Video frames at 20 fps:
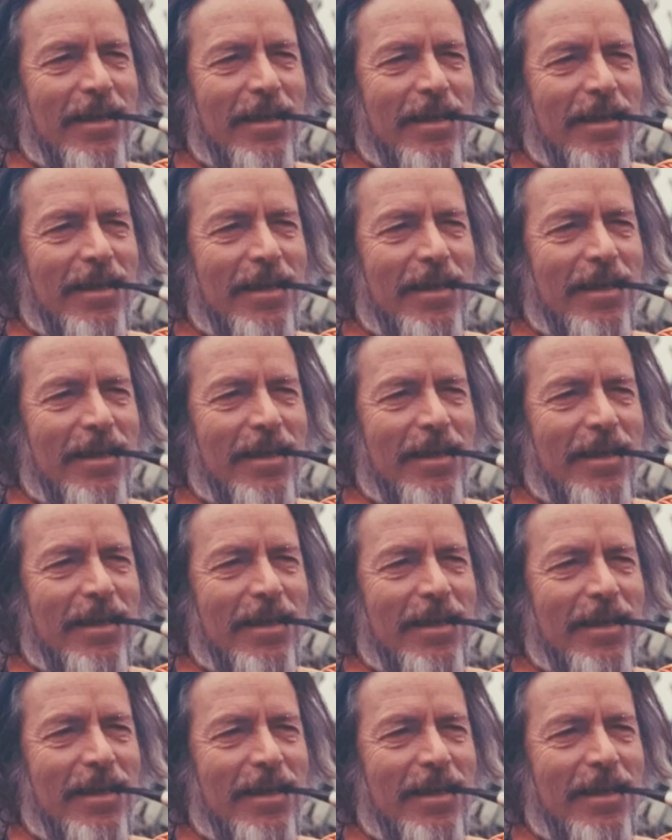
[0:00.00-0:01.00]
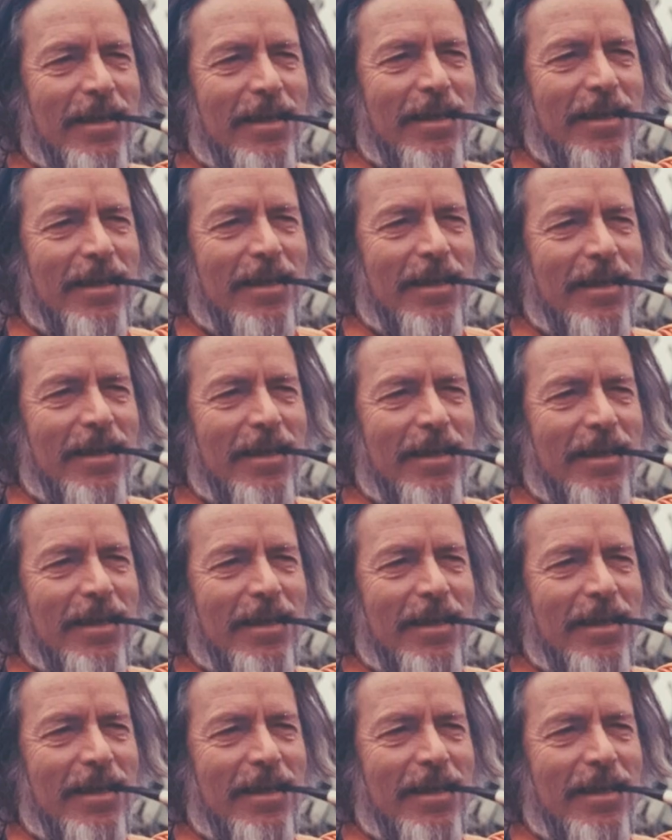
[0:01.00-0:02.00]

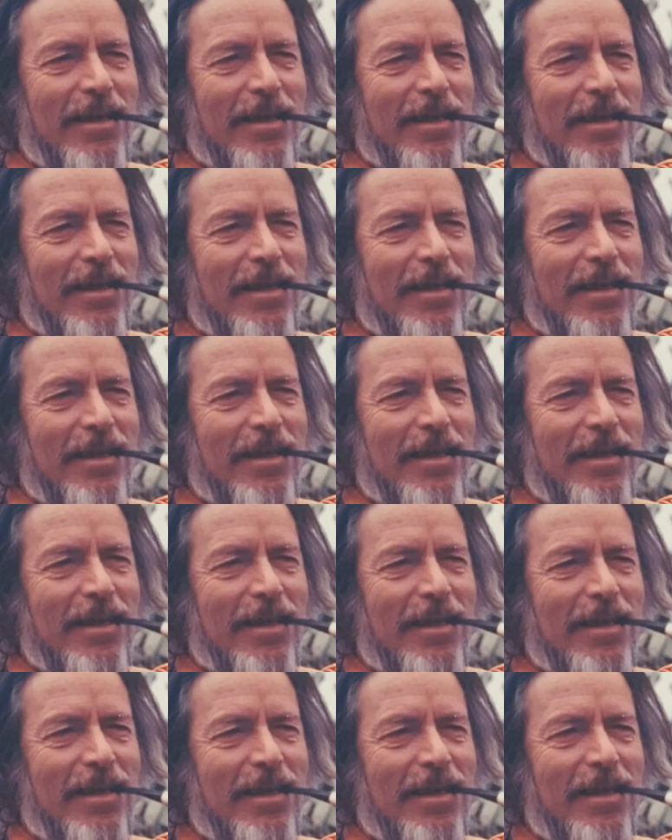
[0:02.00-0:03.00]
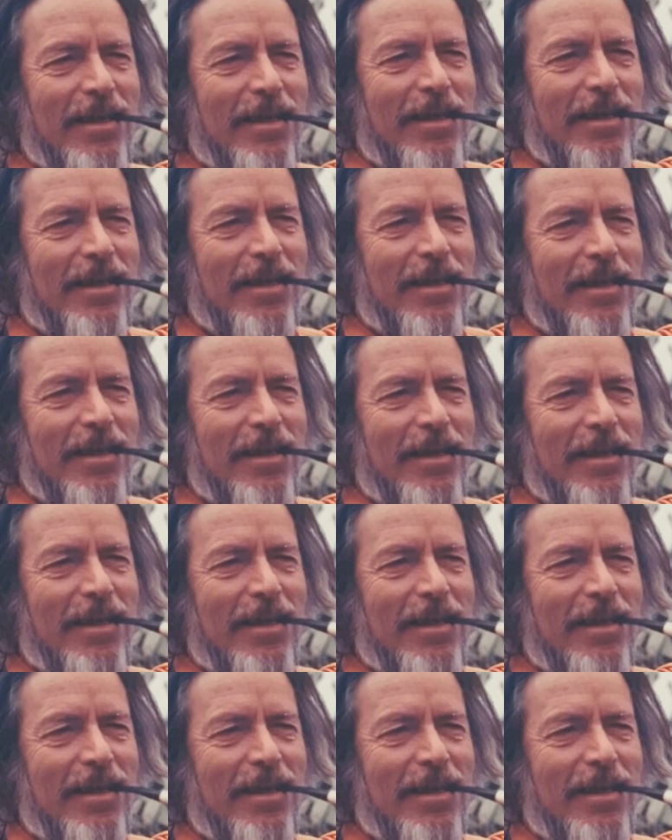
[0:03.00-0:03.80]
(no one is talking)